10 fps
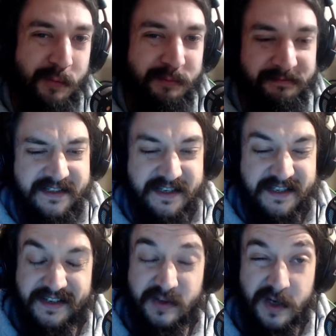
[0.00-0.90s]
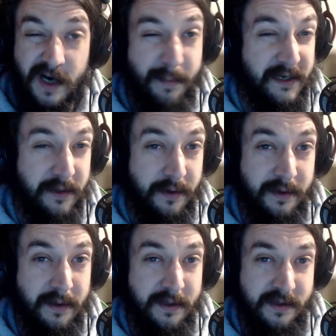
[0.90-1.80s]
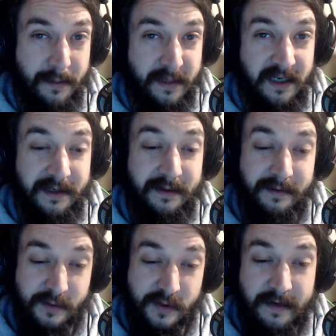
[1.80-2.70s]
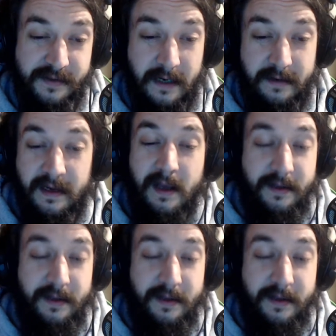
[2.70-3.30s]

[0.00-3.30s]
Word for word: Next on the list it says Charmander, Charmeleon and Charizard.